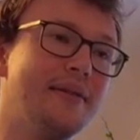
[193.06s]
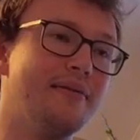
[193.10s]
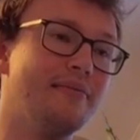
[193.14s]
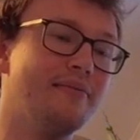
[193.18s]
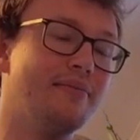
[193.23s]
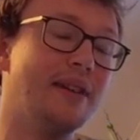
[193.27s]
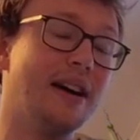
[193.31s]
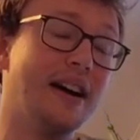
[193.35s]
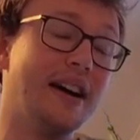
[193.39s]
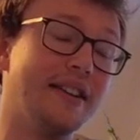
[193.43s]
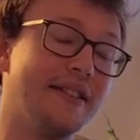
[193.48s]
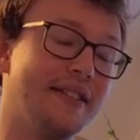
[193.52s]

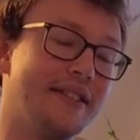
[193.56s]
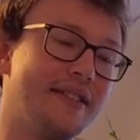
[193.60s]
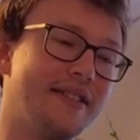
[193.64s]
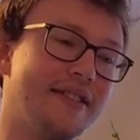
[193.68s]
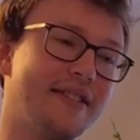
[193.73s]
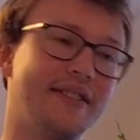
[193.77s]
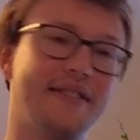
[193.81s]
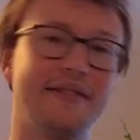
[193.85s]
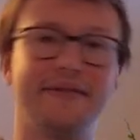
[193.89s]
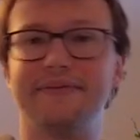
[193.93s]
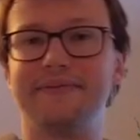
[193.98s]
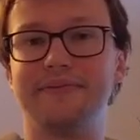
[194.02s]

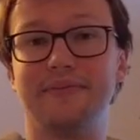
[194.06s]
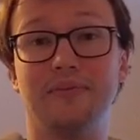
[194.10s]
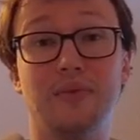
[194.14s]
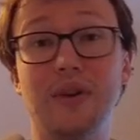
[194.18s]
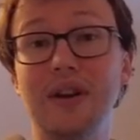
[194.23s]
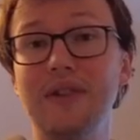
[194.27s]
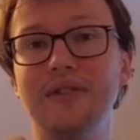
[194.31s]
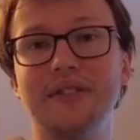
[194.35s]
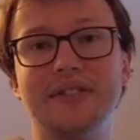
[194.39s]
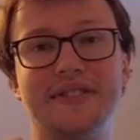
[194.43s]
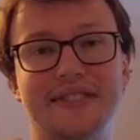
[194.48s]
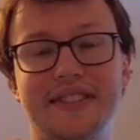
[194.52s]
But
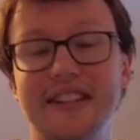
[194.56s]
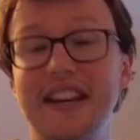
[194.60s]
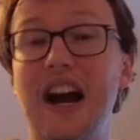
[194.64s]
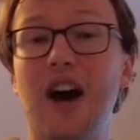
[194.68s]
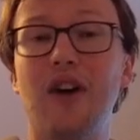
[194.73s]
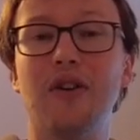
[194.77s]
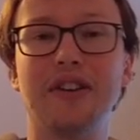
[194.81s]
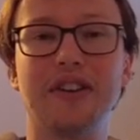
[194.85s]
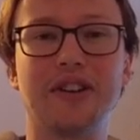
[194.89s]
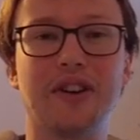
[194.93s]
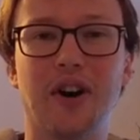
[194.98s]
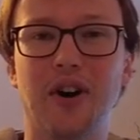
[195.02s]
we will see
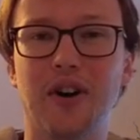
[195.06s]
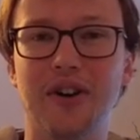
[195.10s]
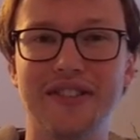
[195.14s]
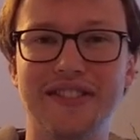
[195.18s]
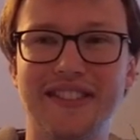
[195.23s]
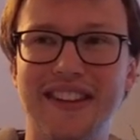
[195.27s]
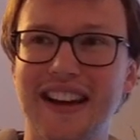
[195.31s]
how it goes.